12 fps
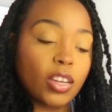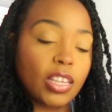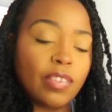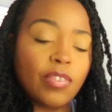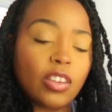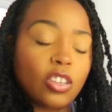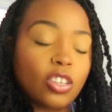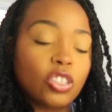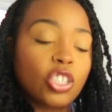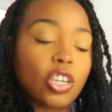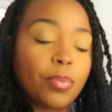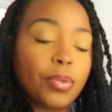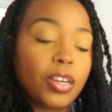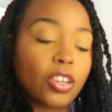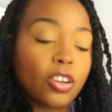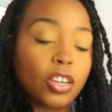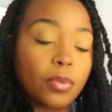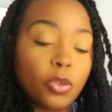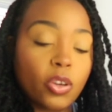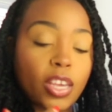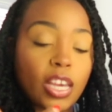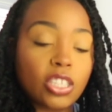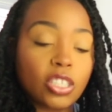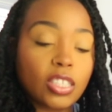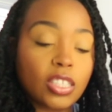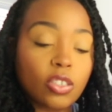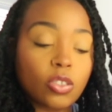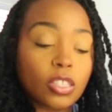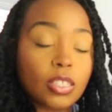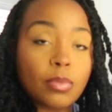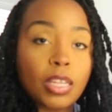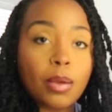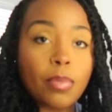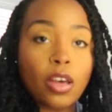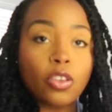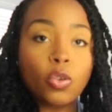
on even you're sharpening your communication skills so something about